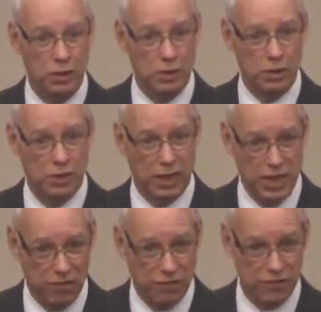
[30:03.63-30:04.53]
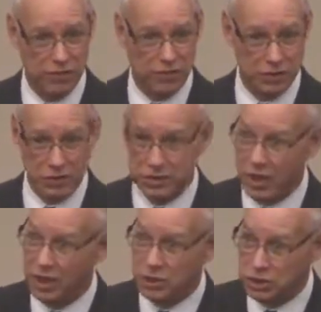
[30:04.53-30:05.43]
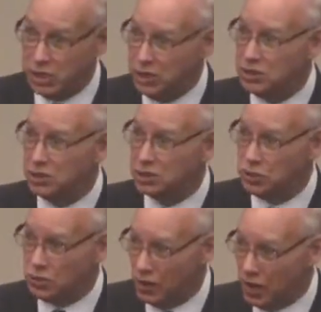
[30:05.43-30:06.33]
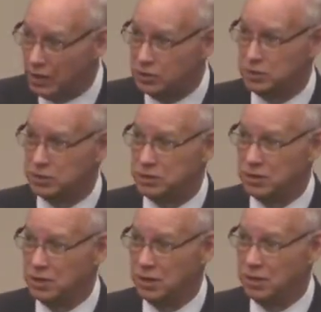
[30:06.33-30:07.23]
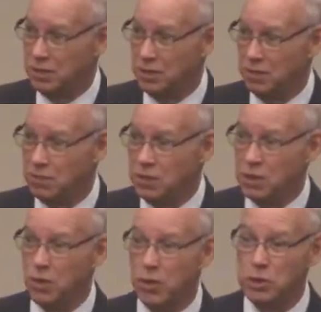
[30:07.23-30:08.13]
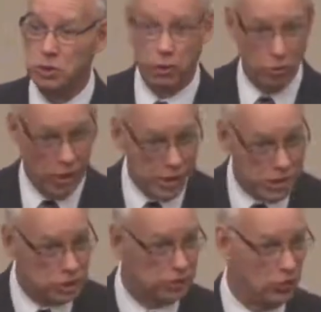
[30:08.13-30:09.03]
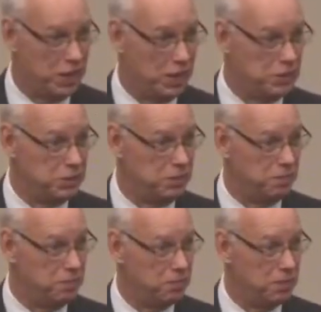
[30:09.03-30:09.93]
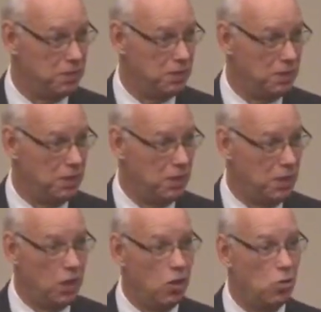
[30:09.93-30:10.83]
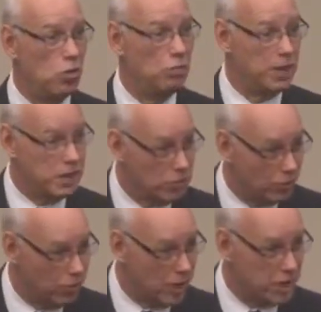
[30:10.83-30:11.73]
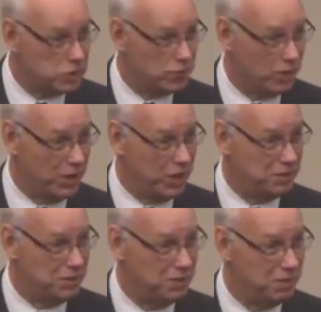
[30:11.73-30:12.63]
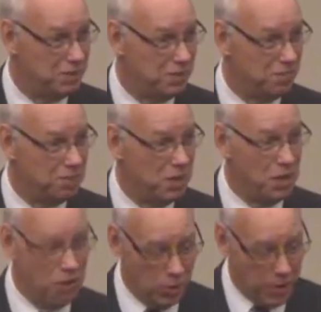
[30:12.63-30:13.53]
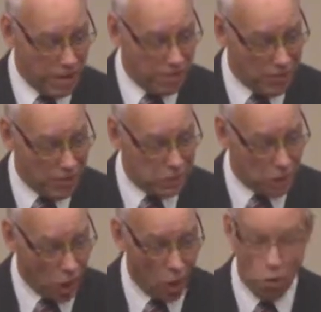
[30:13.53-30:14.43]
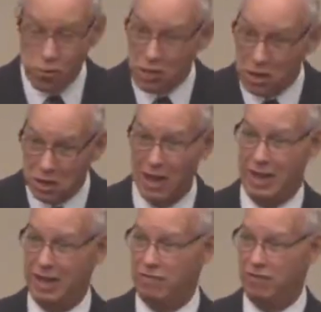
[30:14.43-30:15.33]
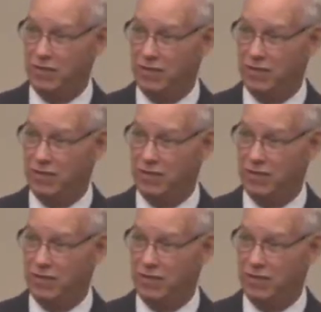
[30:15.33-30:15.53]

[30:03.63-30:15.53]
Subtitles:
the gift of His Son, Jesus Christ, who is your greatest friend, who will be your greatest friend, who gave His own life